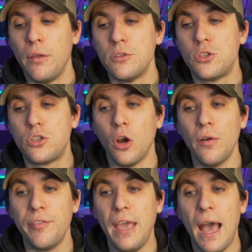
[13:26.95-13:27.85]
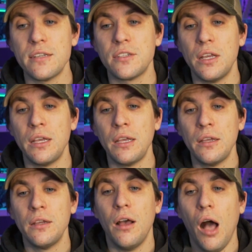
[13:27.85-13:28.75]
surf
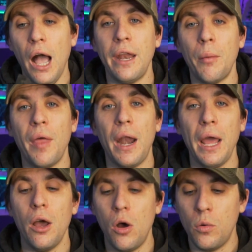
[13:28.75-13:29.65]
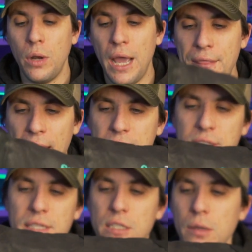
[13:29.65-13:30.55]
casting item that I own, and that
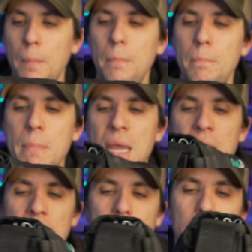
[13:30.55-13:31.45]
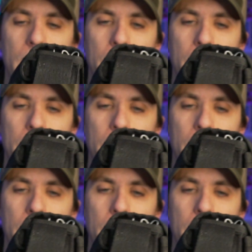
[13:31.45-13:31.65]
is this mini